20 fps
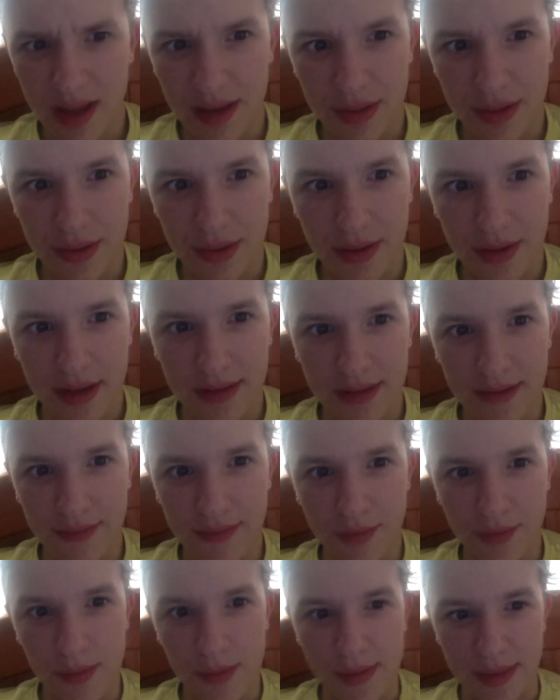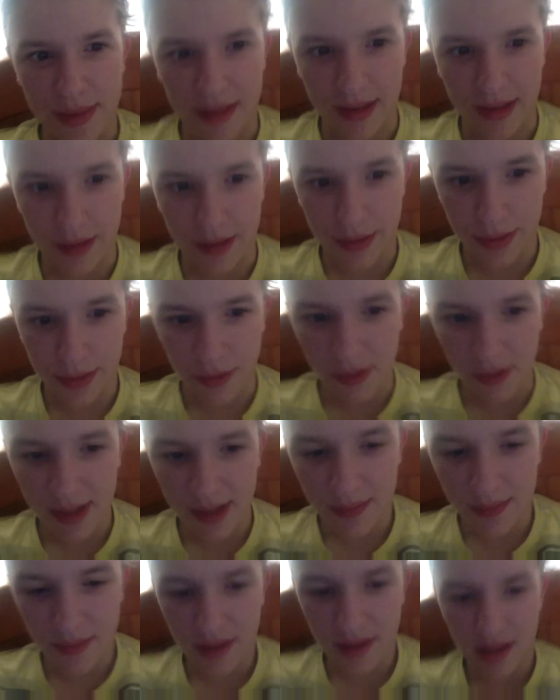gonna be the live
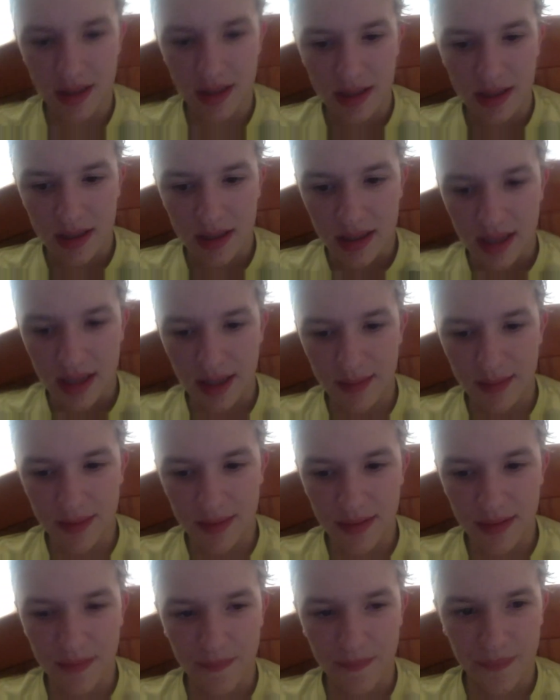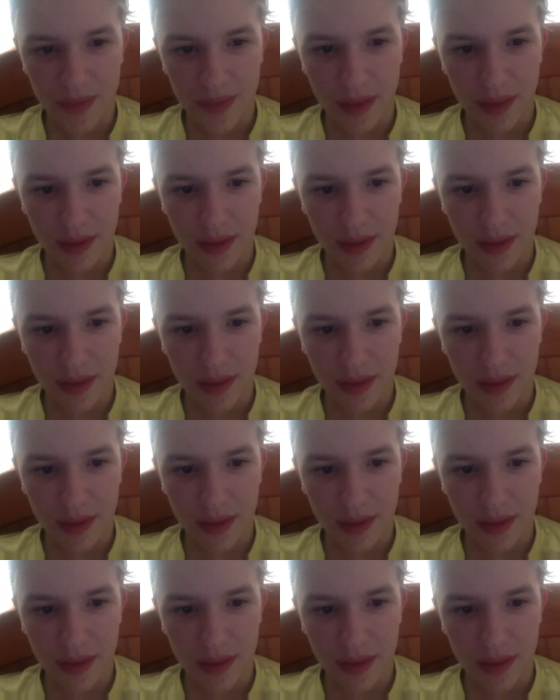stream. I'm going to